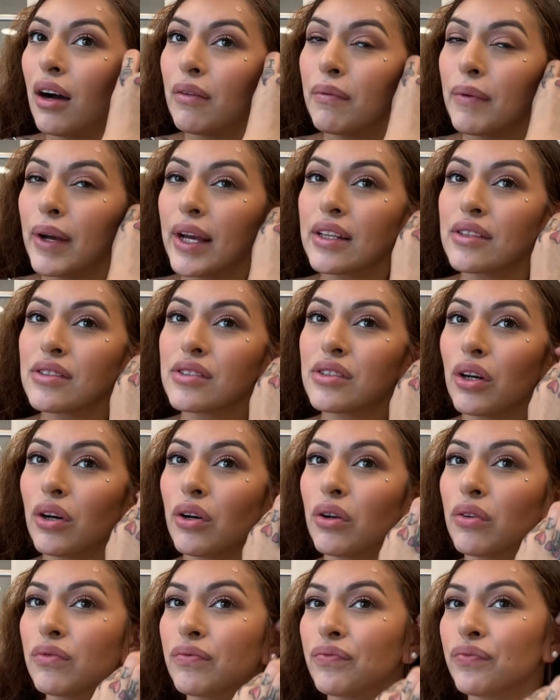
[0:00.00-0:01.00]
And
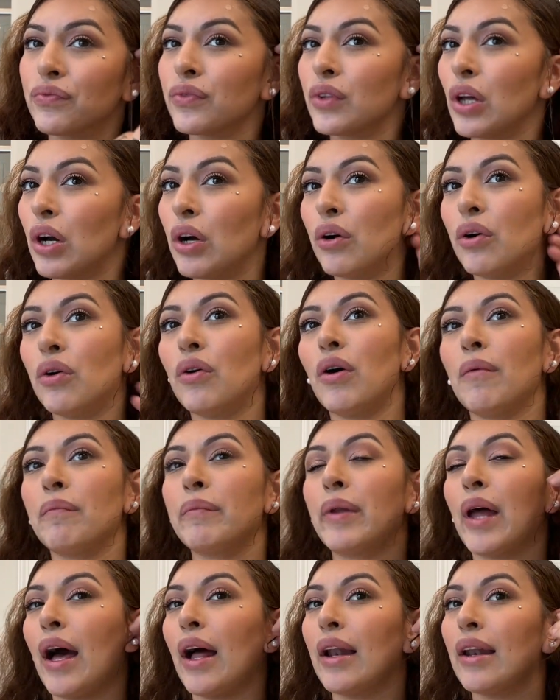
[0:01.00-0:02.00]
so, no, I'm
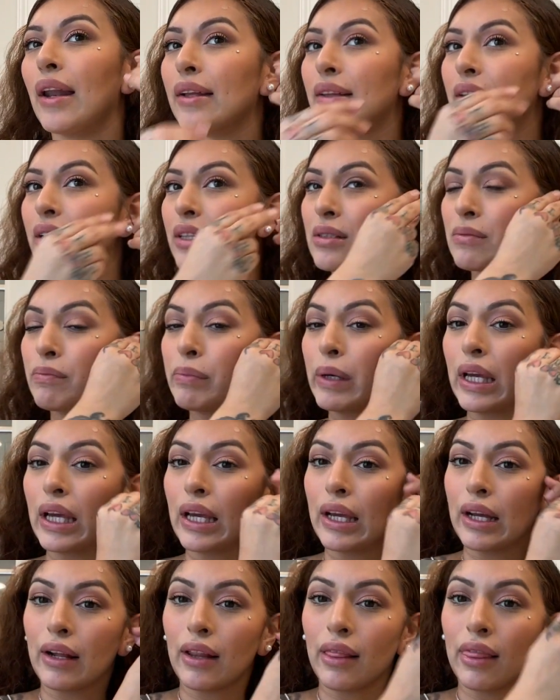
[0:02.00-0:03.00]
not, like, this
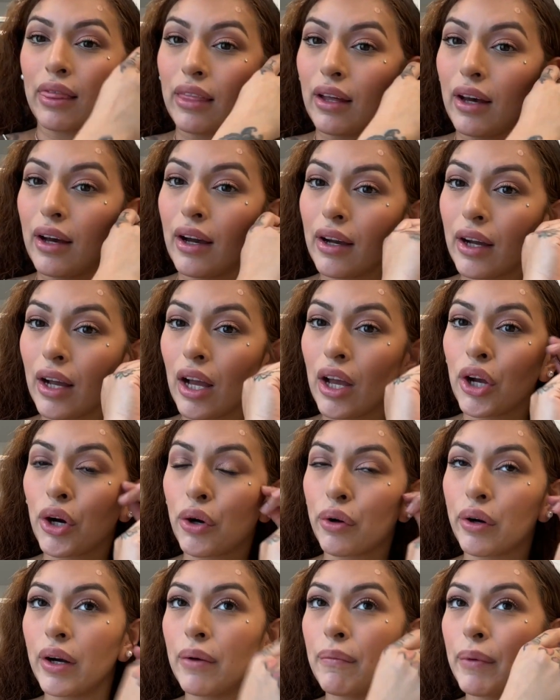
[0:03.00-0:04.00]
big thug
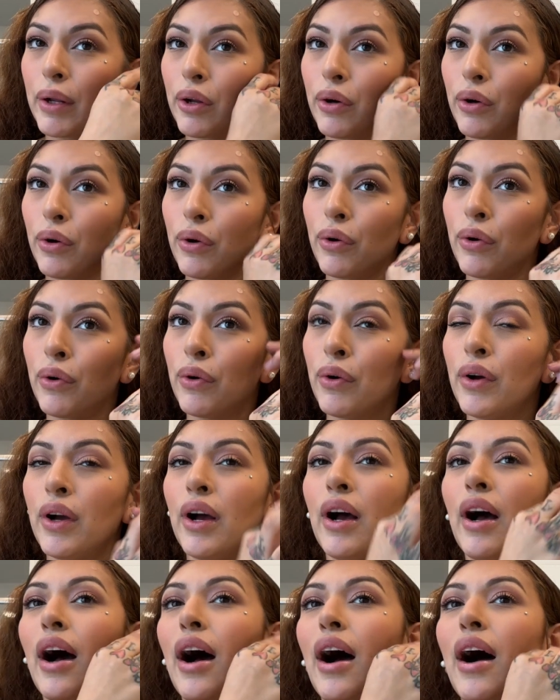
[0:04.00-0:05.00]
criminal,
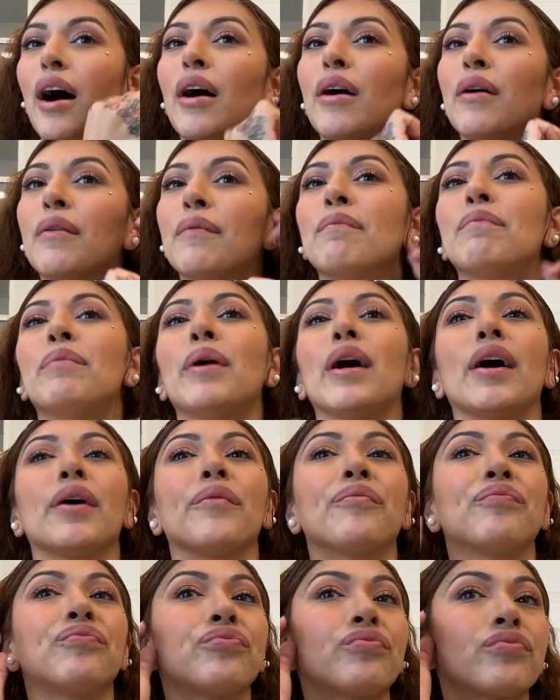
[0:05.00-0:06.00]

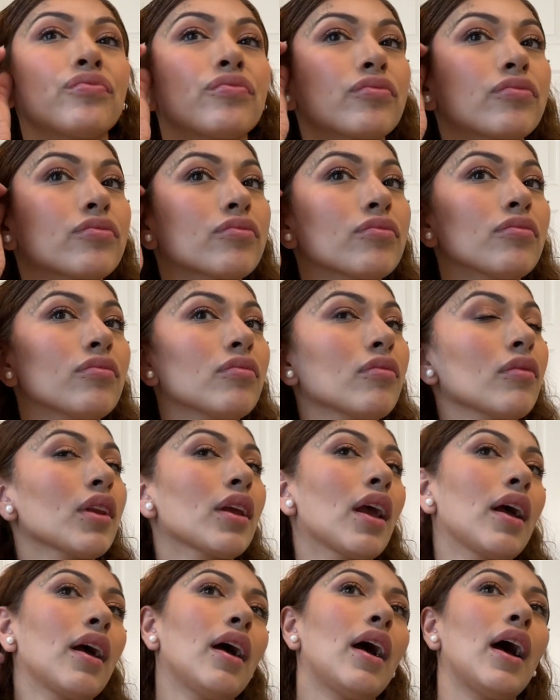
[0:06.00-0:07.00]
but
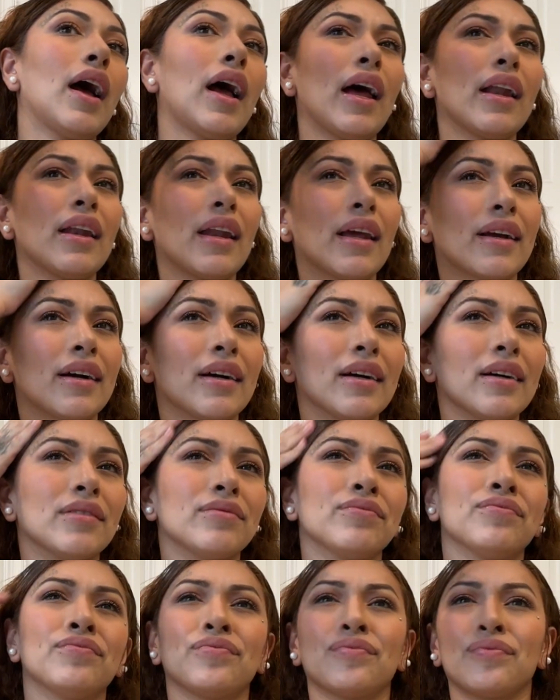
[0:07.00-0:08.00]
I had, like,
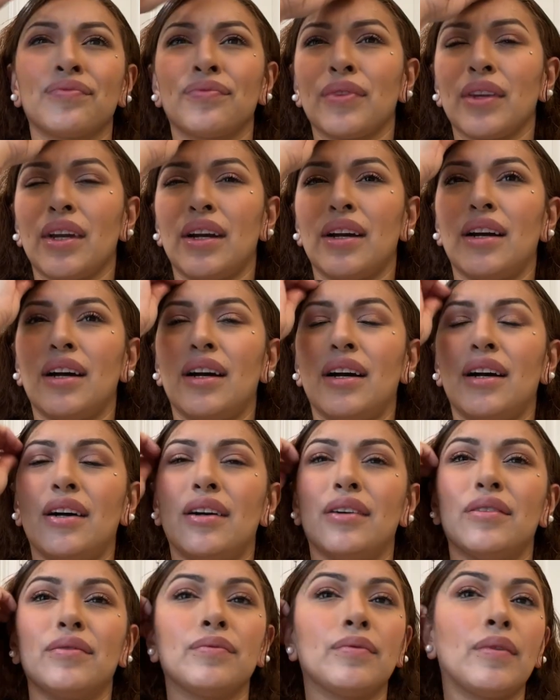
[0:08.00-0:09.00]

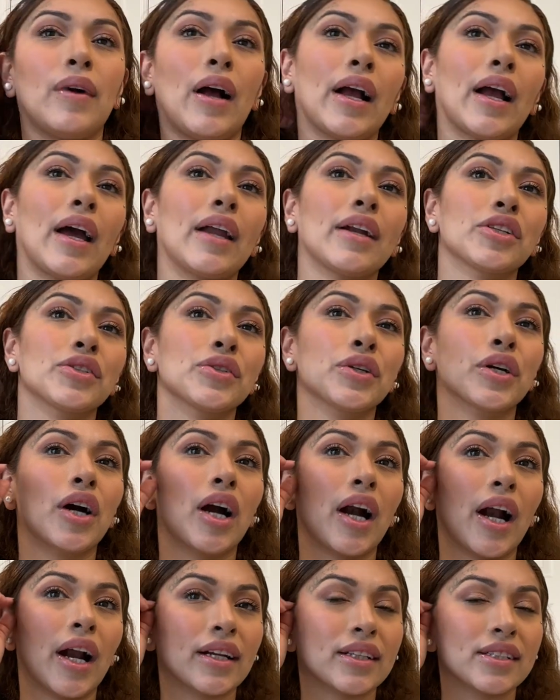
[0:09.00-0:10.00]
I got into a car
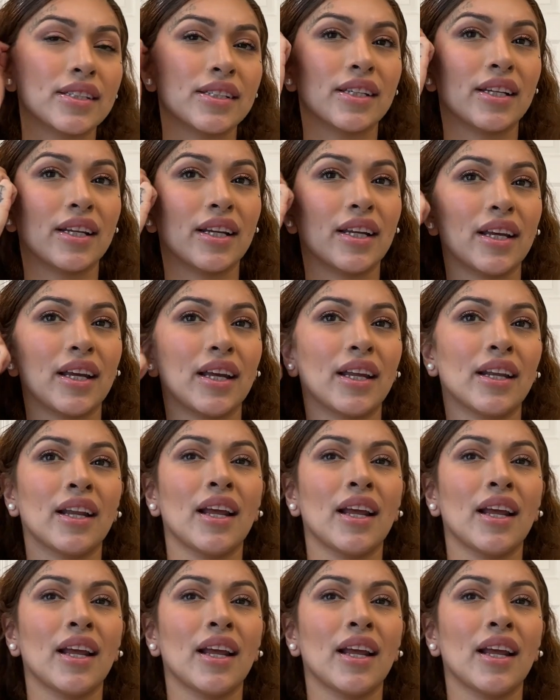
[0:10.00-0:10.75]
accident,